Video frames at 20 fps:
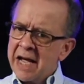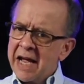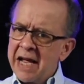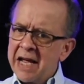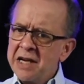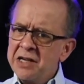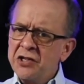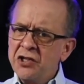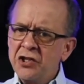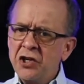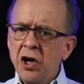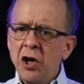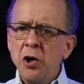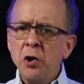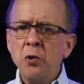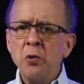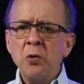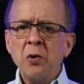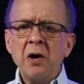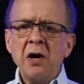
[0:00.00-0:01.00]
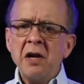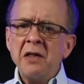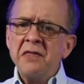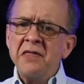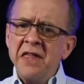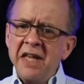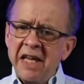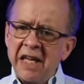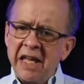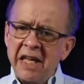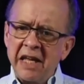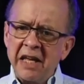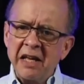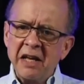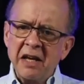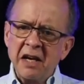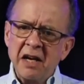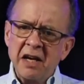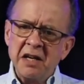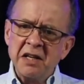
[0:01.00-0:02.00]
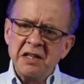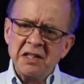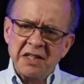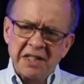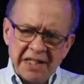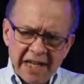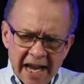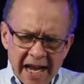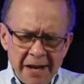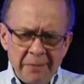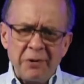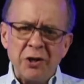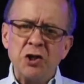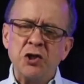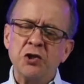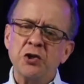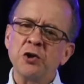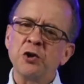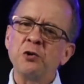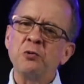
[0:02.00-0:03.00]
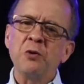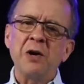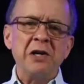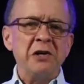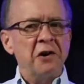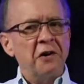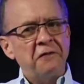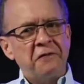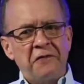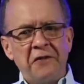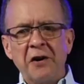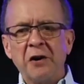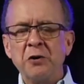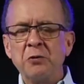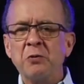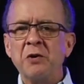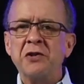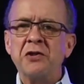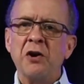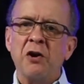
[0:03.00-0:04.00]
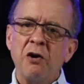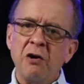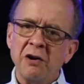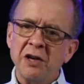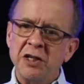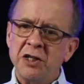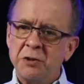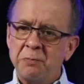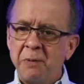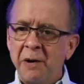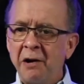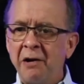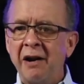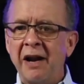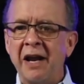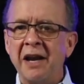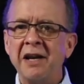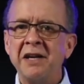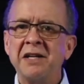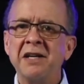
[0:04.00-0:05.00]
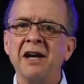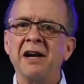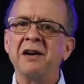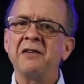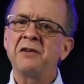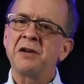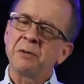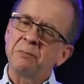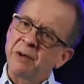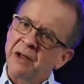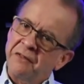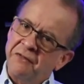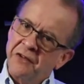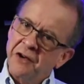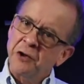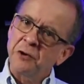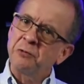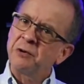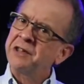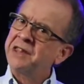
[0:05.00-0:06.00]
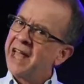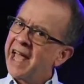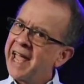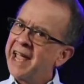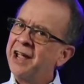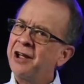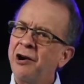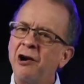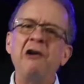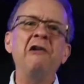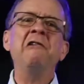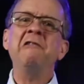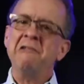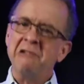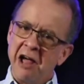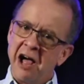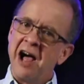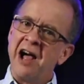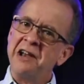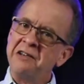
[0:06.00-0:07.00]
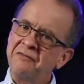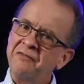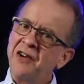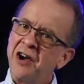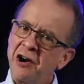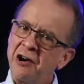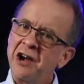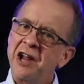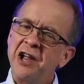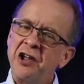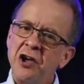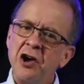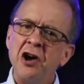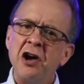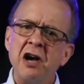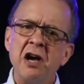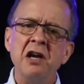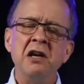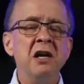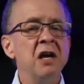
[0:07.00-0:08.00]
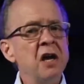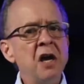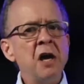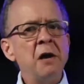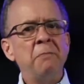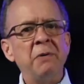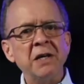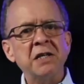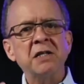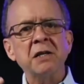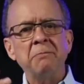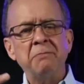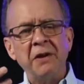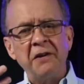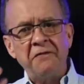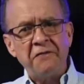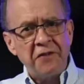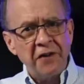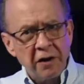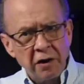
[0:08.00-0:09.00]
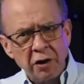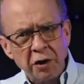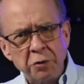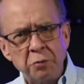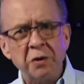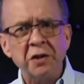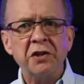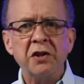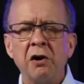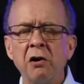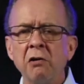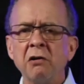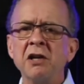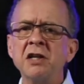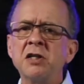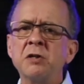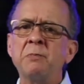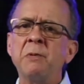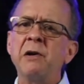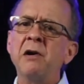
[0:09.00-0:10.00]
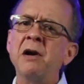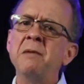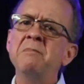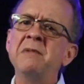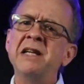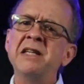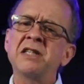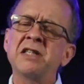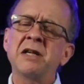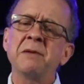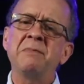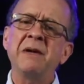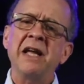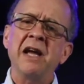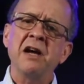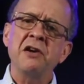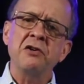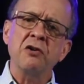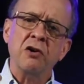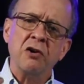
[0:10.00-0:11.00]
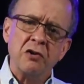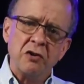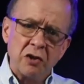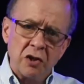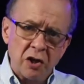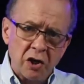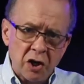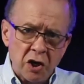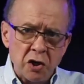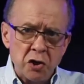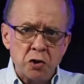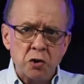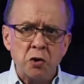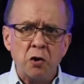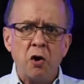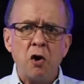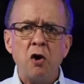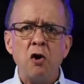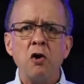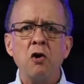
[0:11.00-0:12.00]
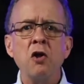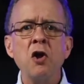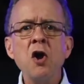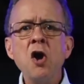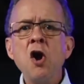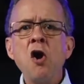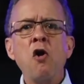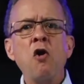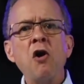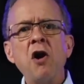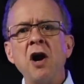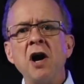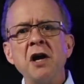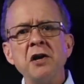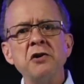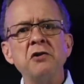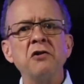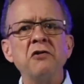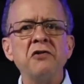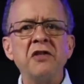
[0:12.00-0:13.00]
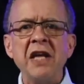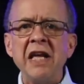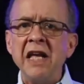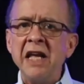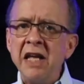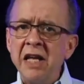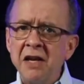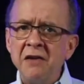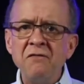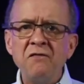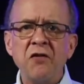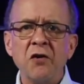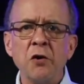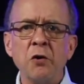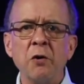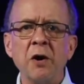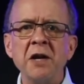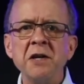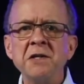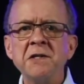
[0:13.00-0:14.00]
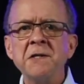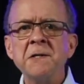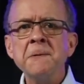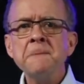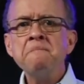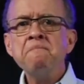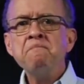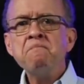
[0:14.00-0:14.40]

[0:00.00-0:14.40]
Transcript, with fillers: and so the Uh, same is true when you're filled with the Holy Spirit. To, to be filled with anger, not very good. But to be filled with the Holy Spirit means to be under the control or under the influence.